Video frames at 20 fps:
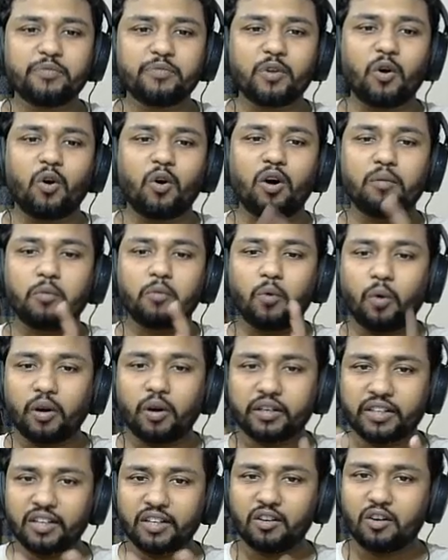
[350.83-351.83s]
of
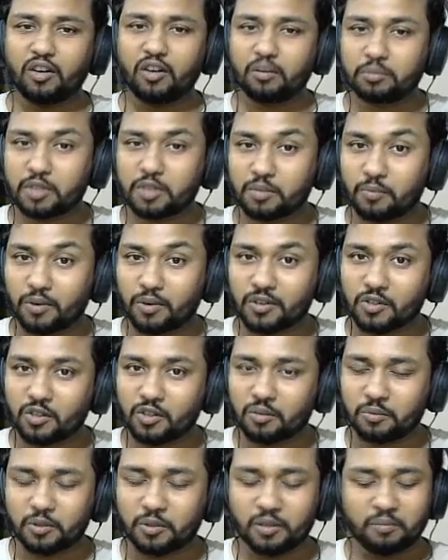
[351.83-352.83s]
working of this bot
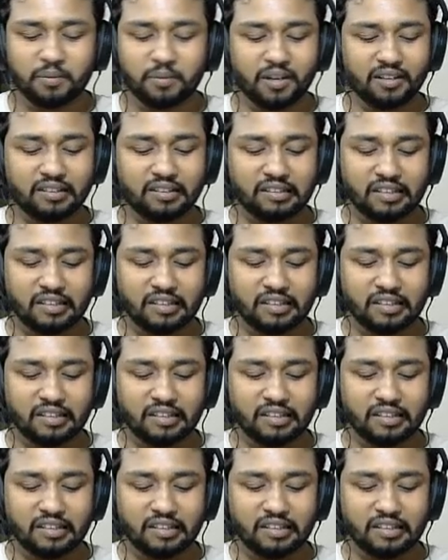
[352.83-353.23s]
software, but